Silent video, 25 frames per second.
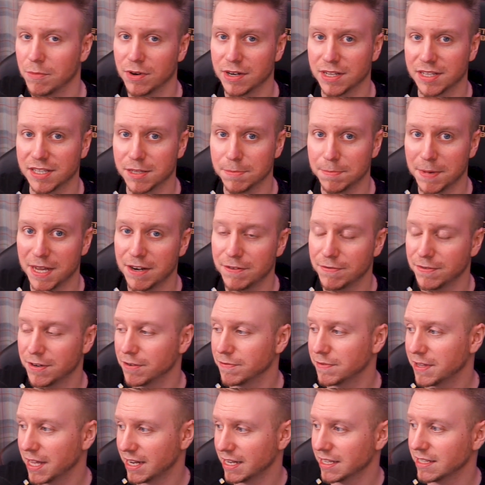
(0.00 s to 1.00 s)
What is the benefit
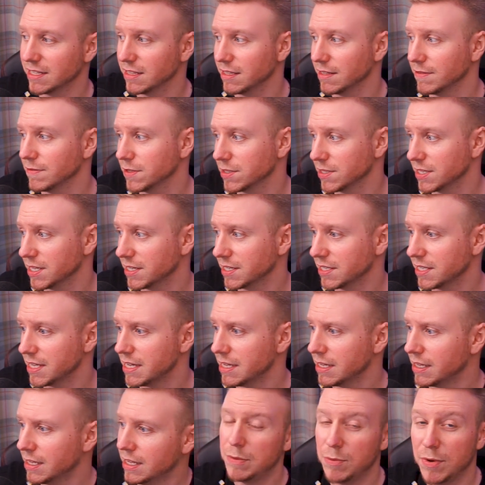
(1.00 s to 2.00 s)
of getting to level
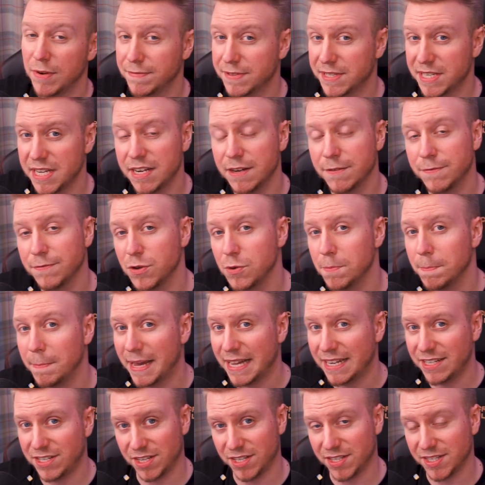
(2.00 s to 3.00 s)
60? We've seen a few
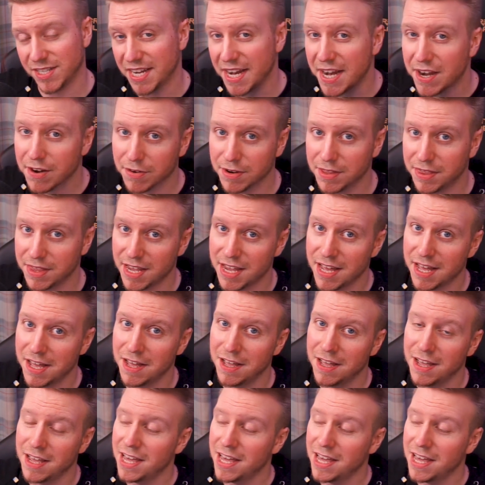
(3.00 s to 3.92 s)
mentions here and there